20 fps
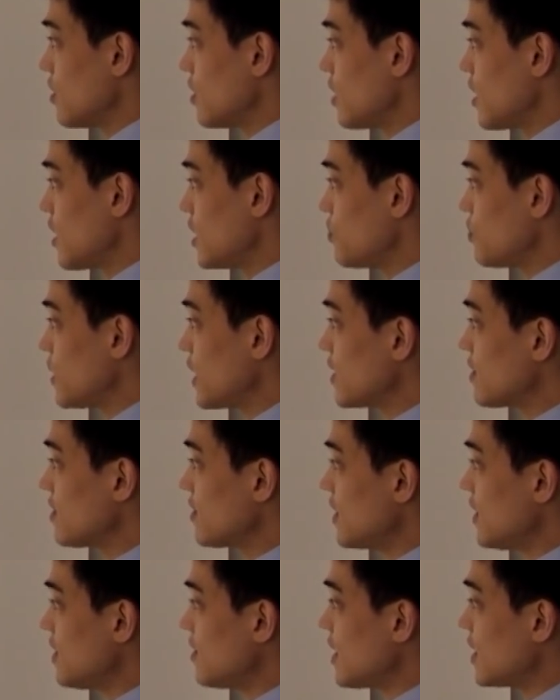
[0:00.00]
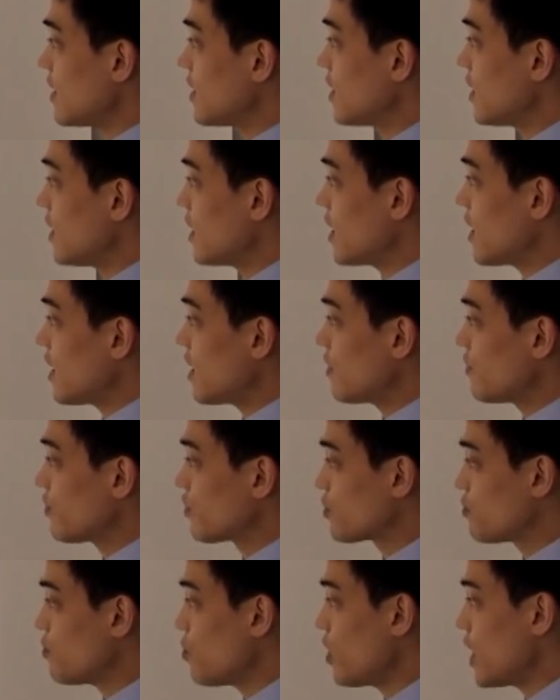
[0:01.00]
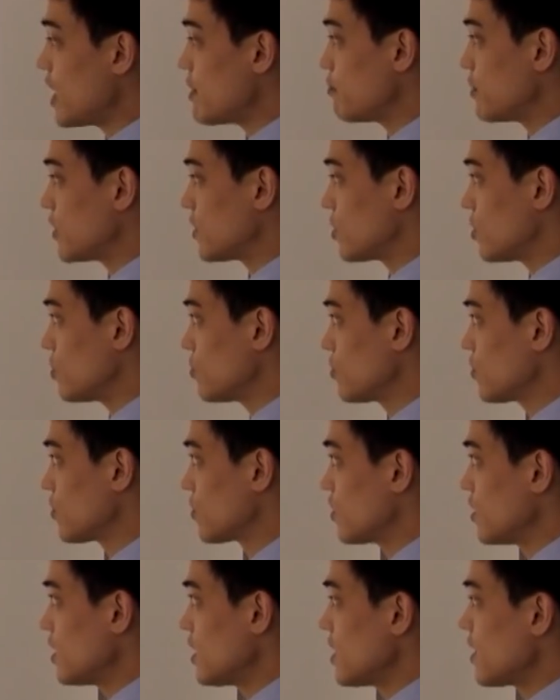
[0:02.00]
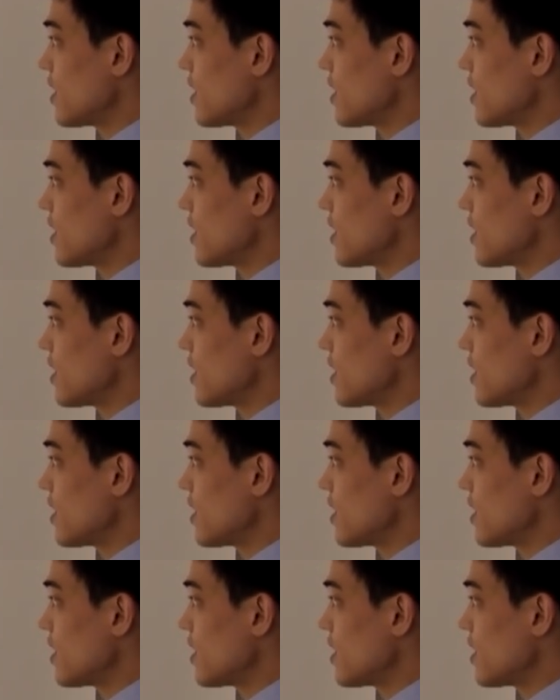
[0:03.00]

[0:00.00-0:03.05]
And we can see that for small amplitudes,